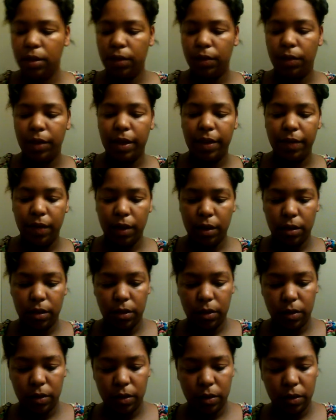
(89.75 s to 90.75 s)
if you have hair
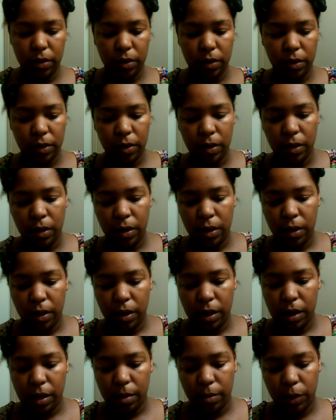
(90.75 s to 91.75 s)
scissors,
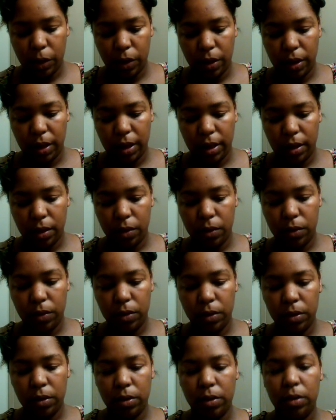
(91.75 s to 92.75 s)
you can get
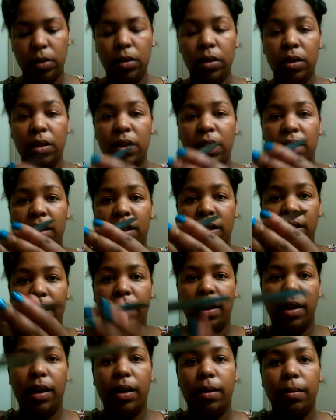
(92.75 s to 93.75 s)
those.
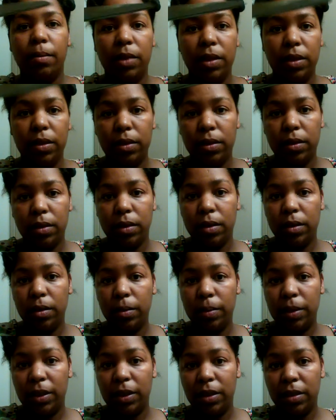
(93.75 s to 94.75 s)
This is
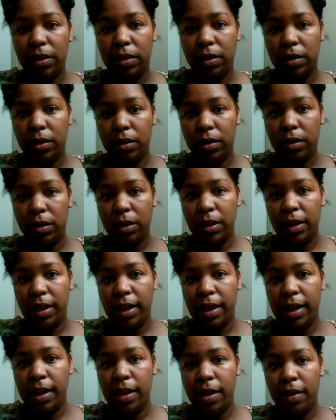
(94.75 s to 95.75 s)
another pair of scissors that
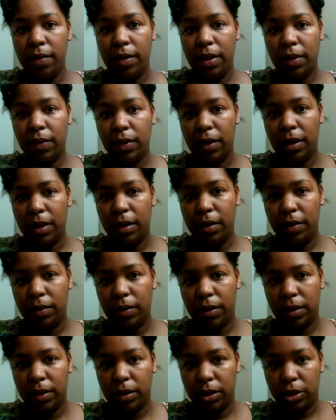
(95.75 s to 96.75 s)
I have. They have kind of
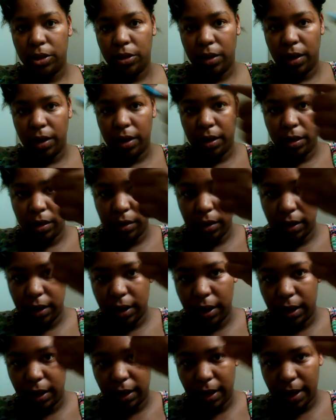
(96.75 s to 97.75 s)
a straighter
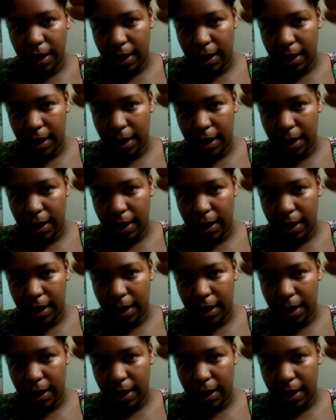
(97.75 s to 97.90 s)
looking